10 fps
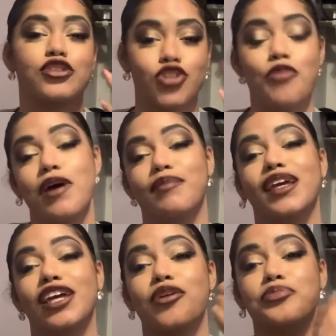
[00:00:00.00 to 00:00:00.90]
don't mind my
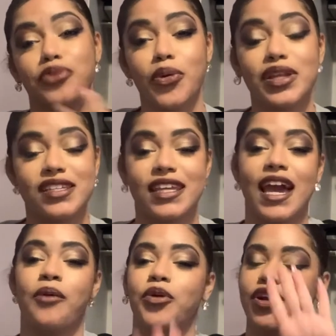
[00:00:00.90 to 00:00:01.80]
nail I broke it today
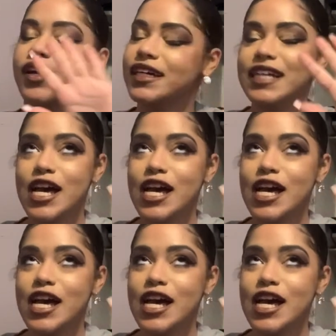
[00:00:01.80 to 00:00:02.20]
at work